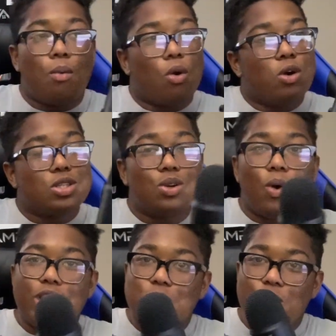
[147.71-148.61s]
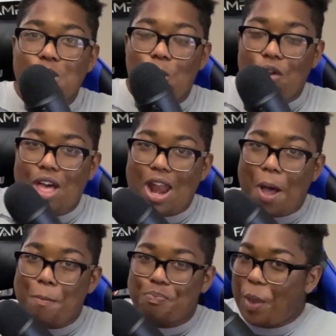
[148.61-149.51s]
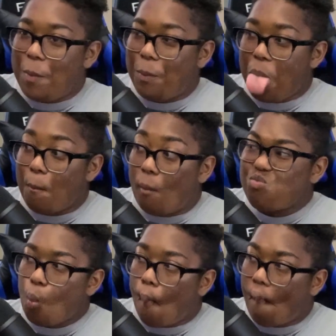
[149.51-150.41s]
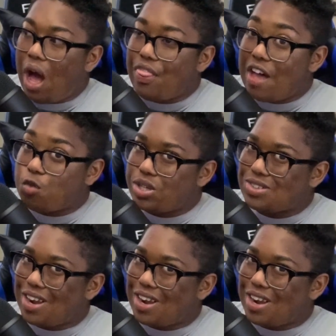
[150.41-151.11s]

And we're also going to ignore that, um, that voice